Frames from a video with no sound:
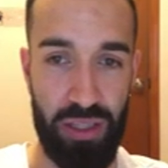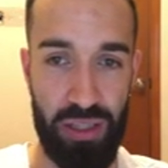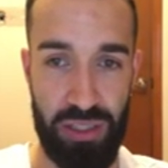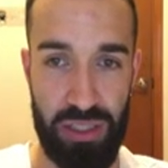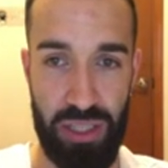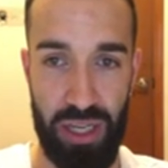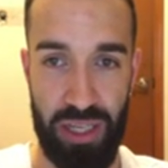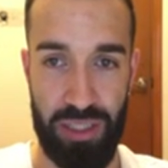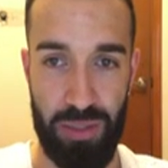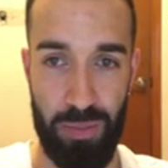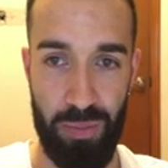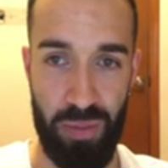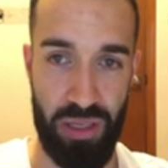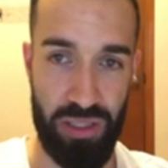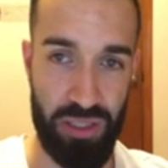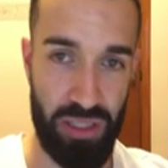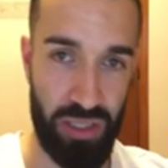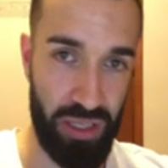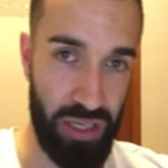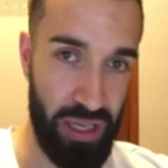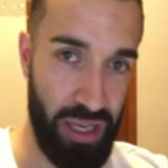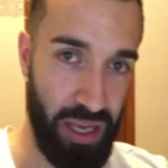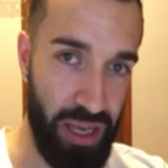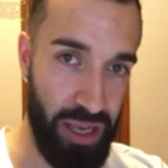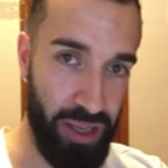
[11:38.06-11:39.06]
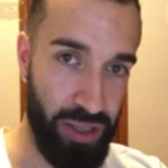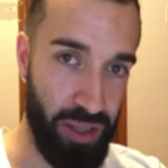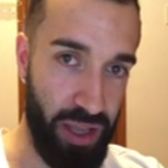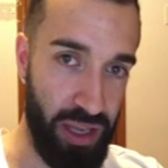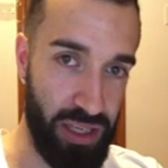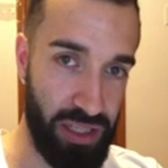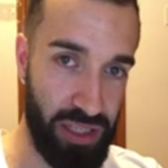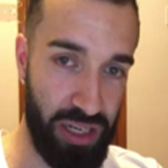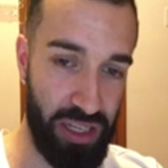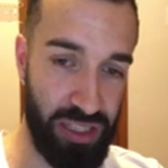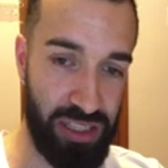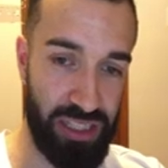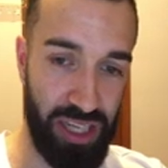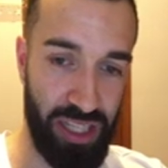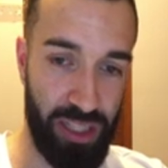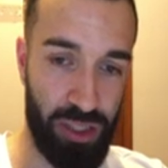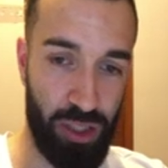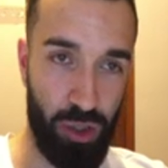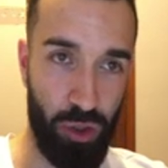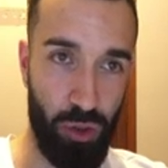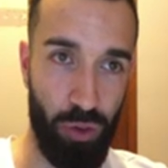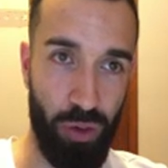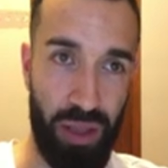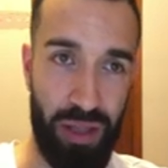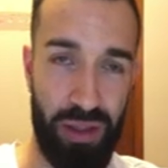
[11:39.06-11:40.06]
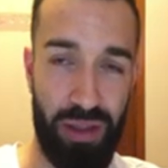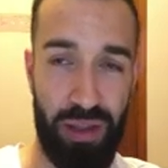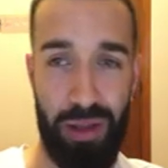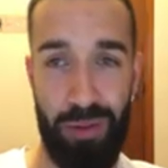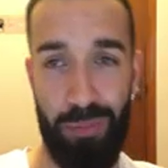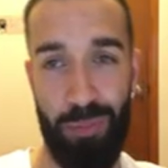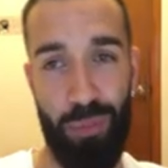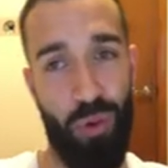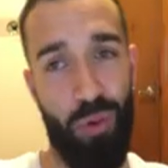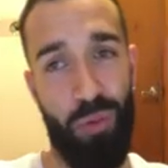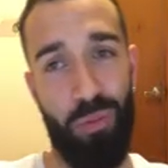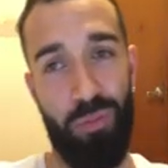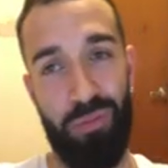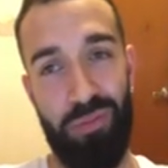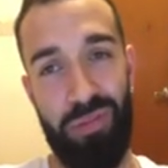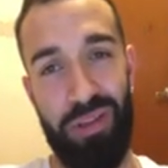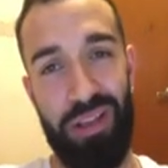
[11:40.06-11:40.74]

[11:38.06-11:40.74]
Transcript: Like, this deck's amazing. he's gonna set two, and then boom.